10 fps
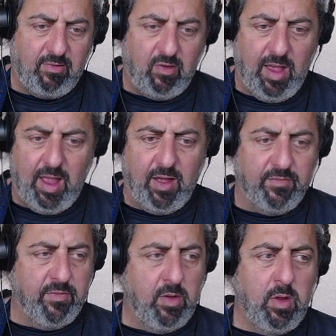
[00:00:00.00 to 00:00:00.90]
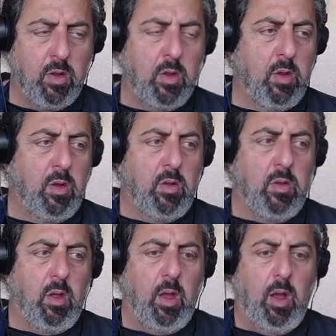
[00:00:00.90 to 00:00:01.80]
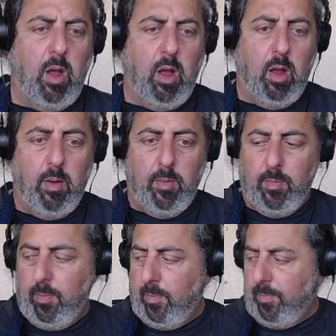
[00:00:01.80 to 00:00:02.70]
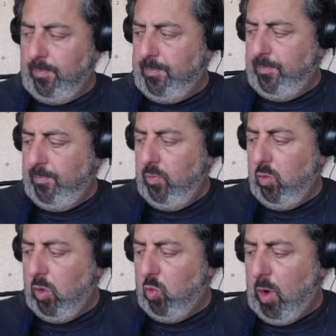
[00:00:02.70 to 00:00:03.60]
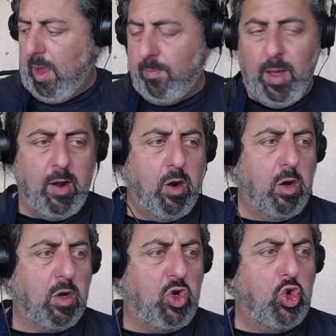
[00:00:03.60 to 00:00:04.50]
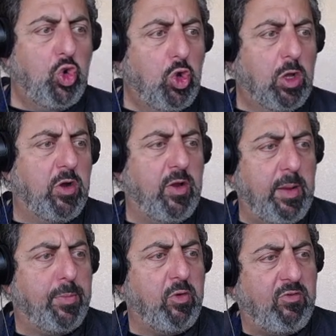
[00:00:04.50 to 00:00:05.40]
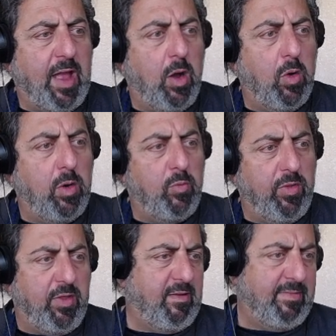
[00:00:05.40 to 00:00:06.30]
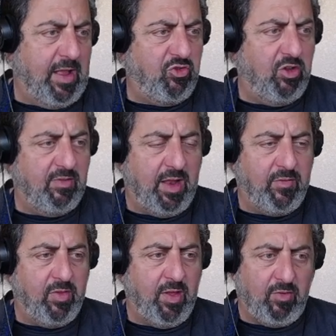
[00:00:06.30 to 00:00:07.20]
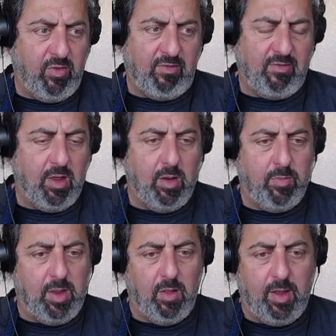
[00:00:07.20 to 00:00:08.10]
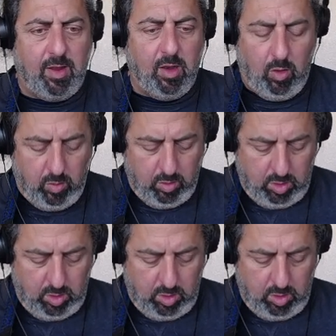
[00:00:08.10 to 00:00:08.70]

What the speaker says: to have a way better, cooler, hipper sound with extensions and everything. So this is going to be like, you know,